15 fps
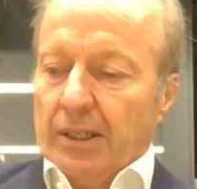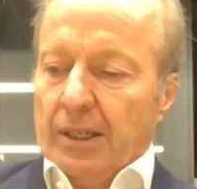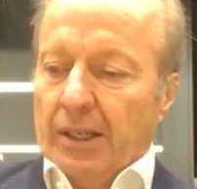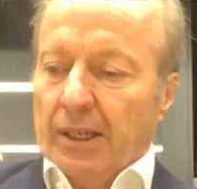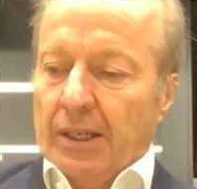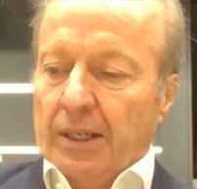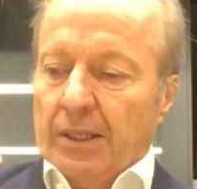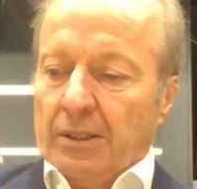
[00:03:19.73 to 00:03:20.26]

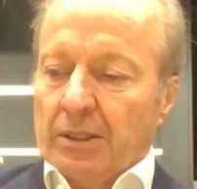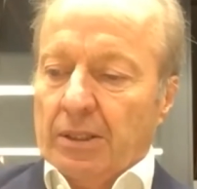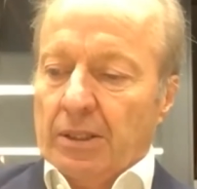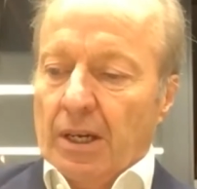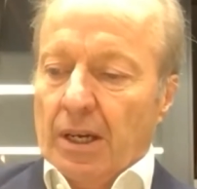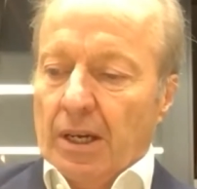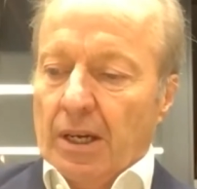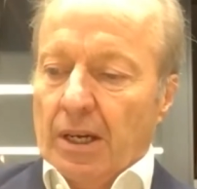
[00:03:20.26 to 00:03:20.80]

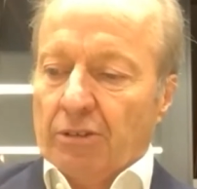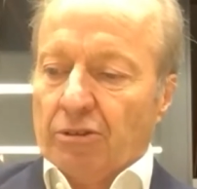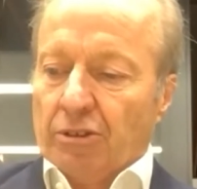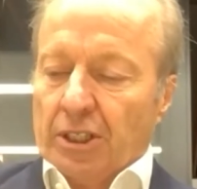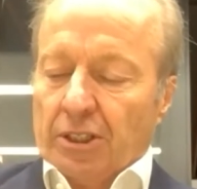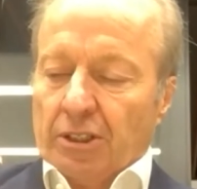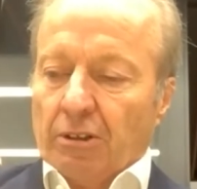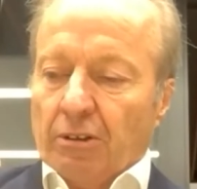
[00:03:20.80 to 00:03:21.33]
in
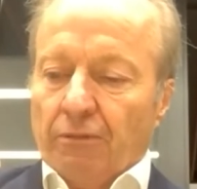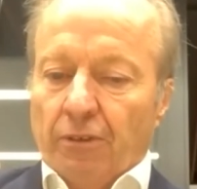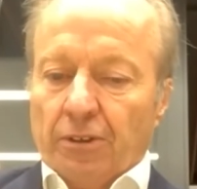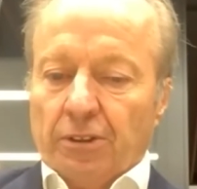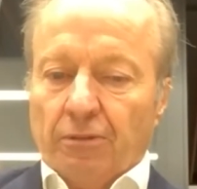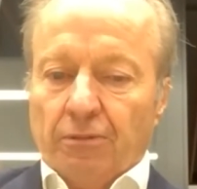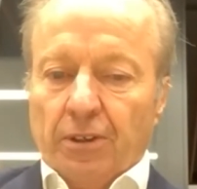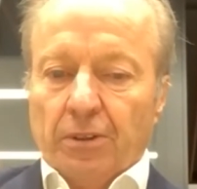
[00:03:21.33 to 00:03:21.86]
traditional
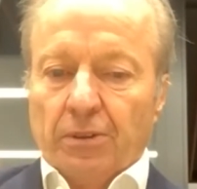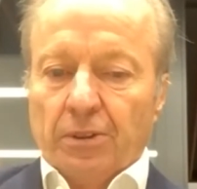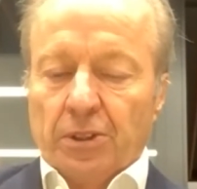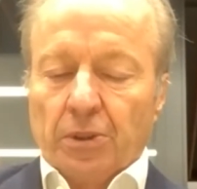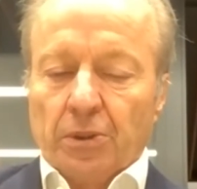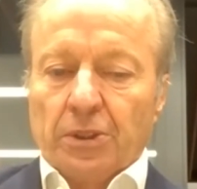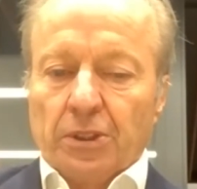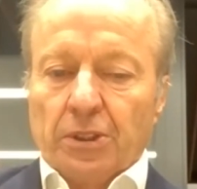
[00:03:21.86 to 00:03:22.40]
fossil fuel
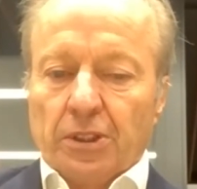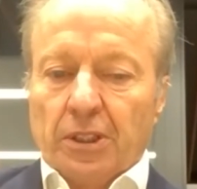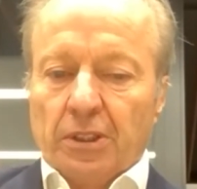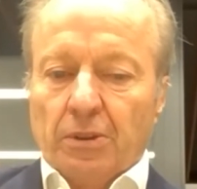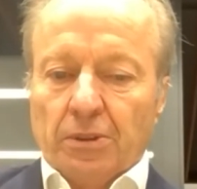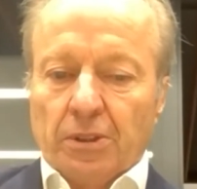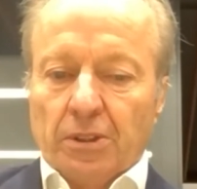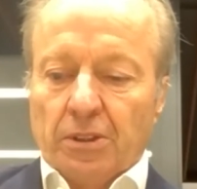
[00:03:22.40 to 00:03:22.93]
sources in
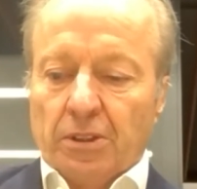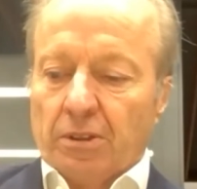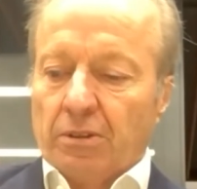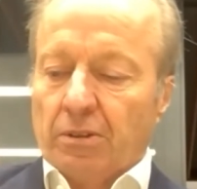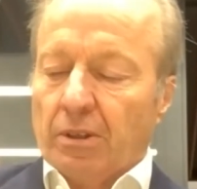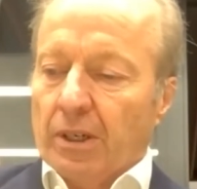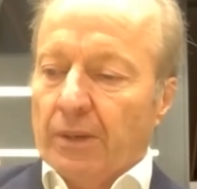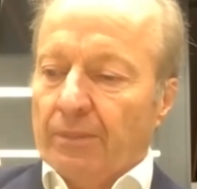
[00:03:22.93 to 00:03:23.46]
order
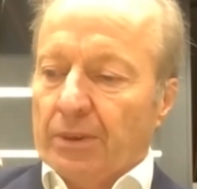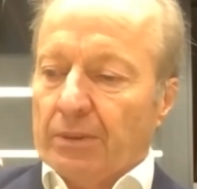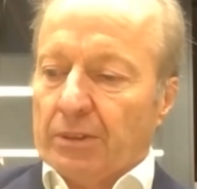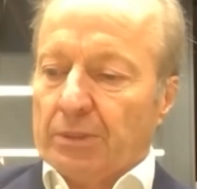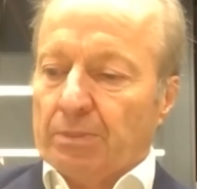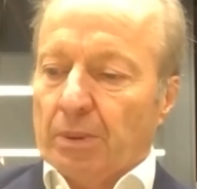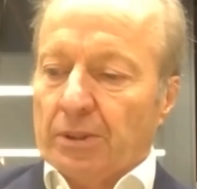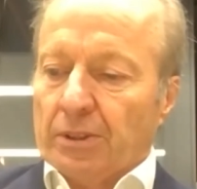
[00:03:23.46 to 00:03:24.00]
to
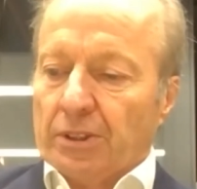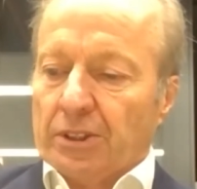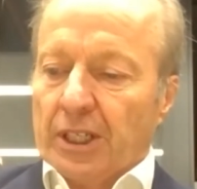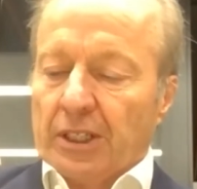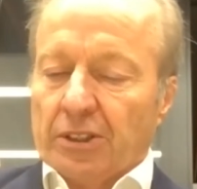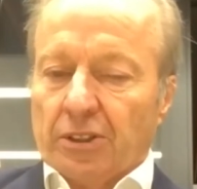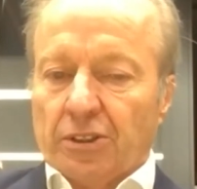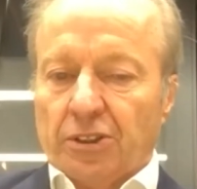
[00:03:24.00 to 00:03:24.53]
respond to
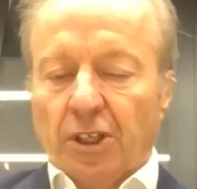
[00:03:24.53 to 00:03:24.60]
sanctions.